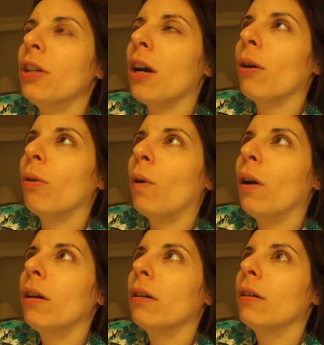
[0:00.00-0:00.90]

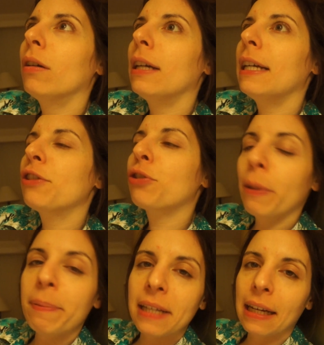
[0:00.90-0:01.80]
know,
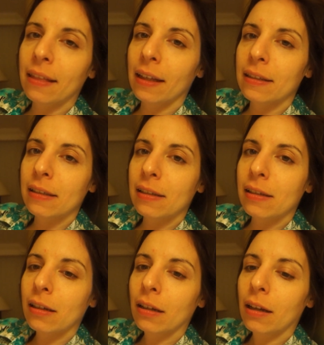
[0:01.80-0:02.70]
trips like
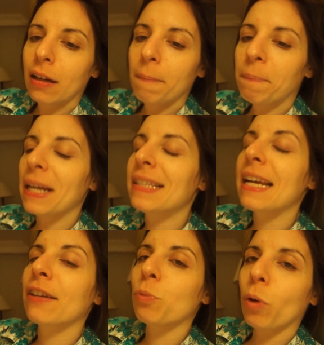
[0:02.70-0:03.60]
this, it
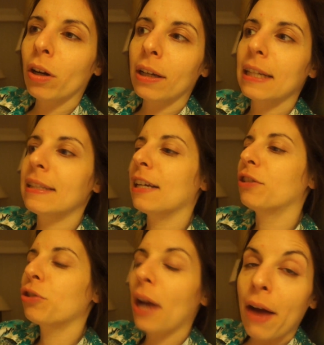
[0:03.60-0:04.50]
takes work and it takes
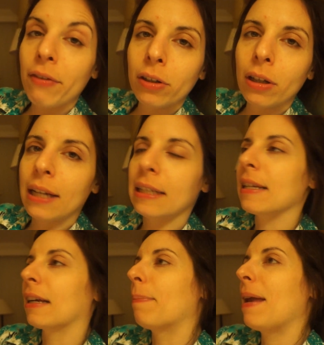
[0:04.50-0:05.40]
travel and it's
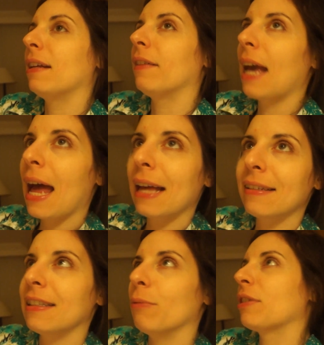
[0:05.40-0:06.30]
like a pain in the ass,
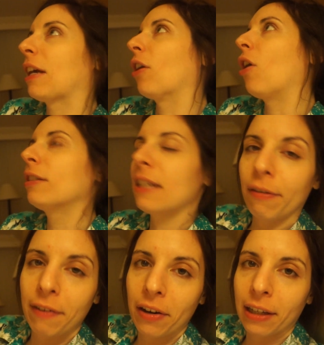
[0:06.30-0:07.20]
and it was like an all day
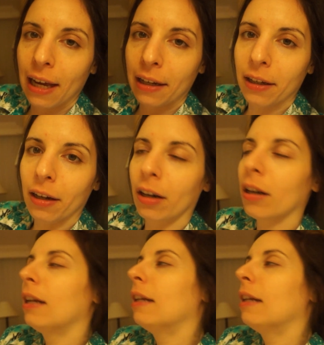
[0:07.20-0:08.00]
affair to get here.